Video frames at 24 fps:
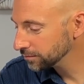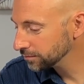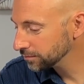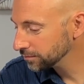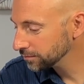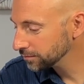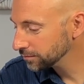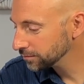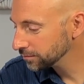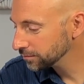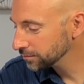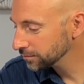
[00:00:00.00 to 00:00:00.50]

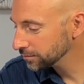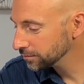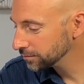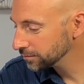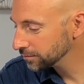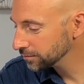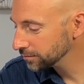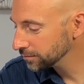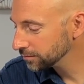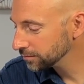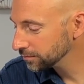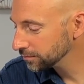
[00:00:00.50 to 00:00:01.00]

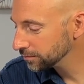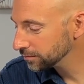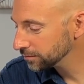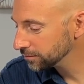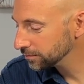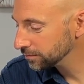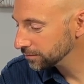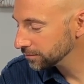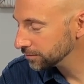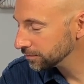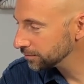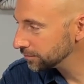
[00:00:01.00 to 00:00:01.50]

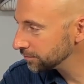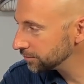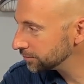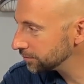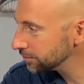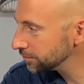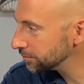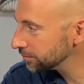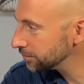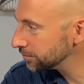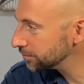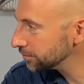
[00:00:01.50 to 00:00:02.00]

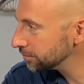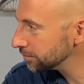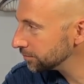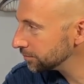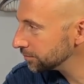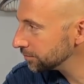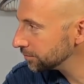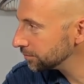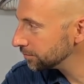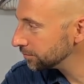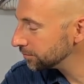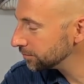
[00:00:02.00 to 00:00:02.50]

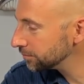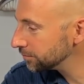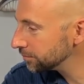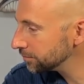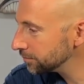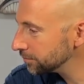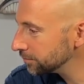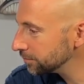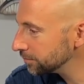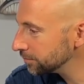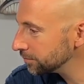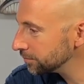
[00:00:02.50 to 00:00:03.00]

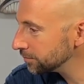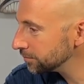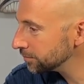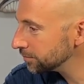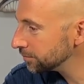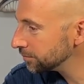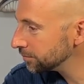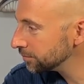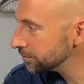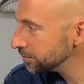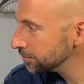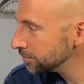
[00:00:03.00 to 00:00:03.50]

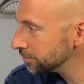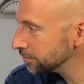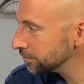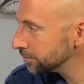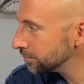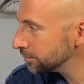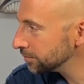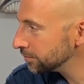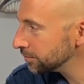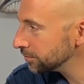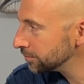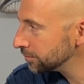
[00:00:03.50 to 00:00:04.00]

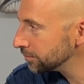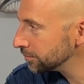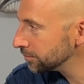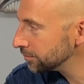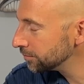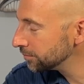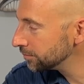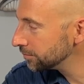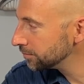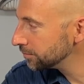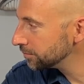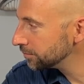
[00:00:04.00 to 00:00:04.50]

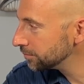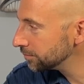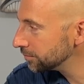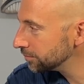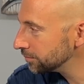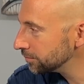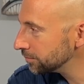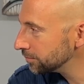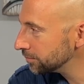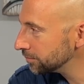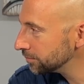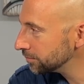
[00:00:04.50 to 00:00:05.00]

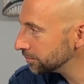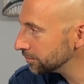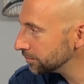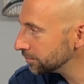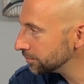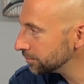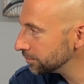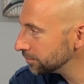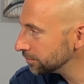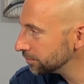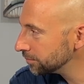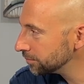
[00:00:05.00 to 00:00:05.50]

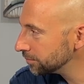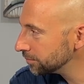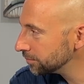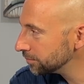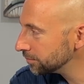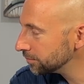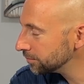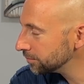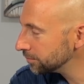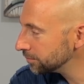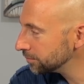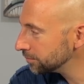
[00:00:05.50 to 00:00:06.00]

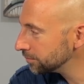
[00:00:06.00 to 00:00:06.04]
(silent)